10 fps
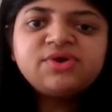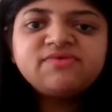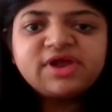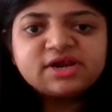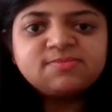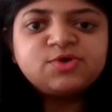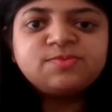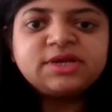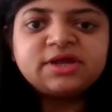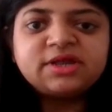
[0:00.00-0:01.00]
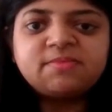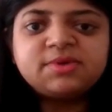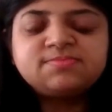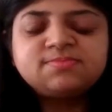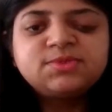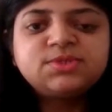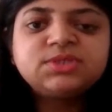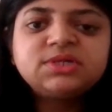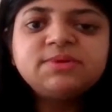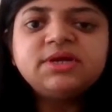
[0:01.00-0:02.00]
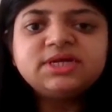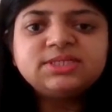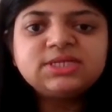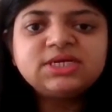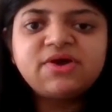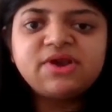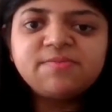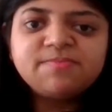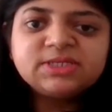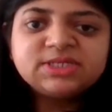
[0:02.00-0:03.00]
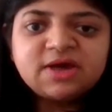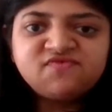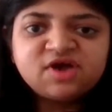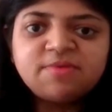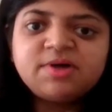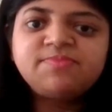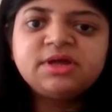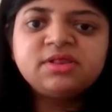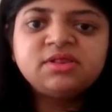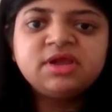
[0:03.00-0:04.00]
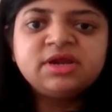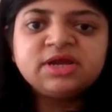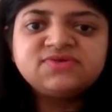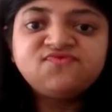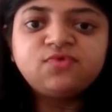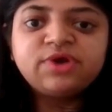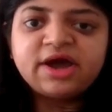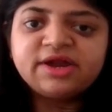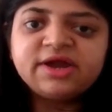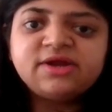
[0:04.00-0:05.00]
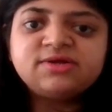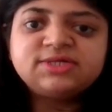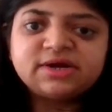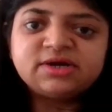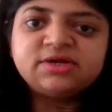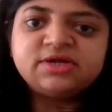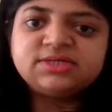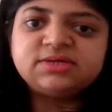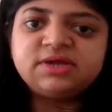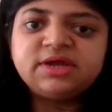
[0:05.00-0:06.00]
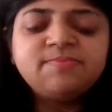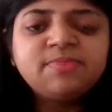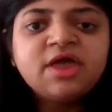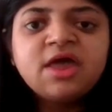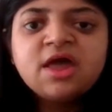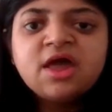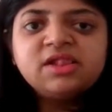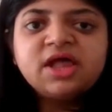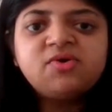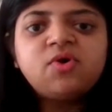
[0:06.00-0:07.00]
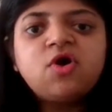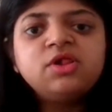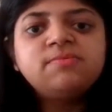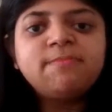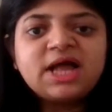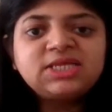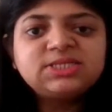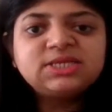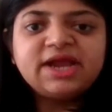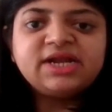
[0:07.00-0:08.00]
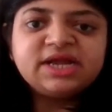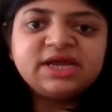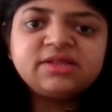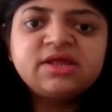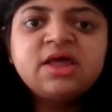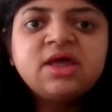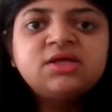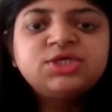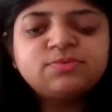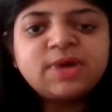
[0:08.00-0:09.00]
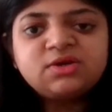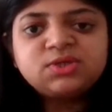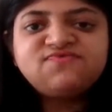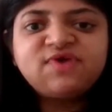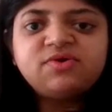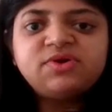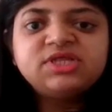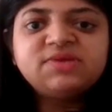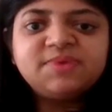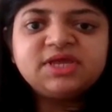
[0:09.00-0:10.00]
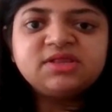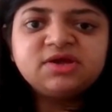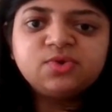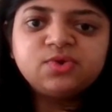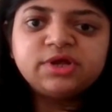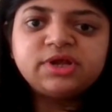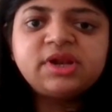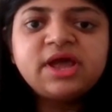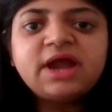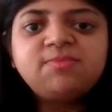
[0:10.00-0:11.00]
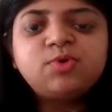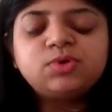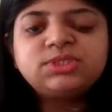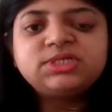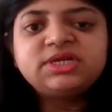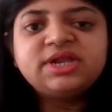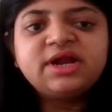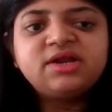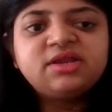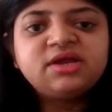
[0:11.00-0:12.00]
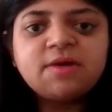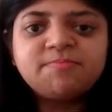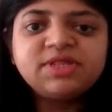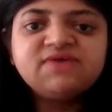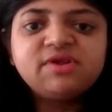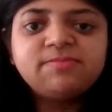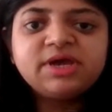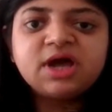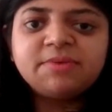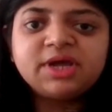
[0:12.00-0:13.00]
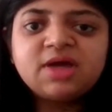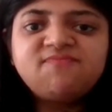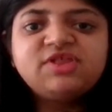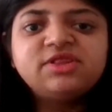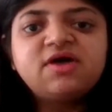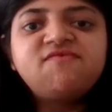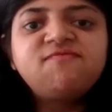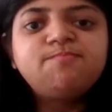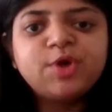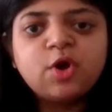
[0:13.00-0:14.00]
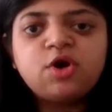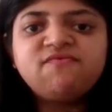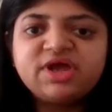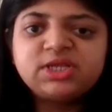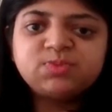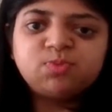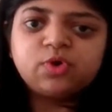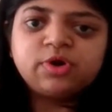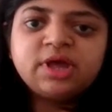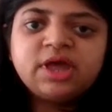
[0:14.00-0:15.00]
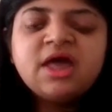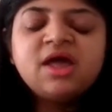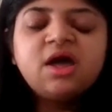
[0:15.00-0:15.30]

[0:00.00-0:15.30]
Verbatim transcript: Hello and welcome to MediaNama. So some interesting developments have come up in India's food aggregator sector recently. Now on March nineteenth, Zomato's founder Deepinder Goyal had posted that the company will be coming up with a pure veg mode.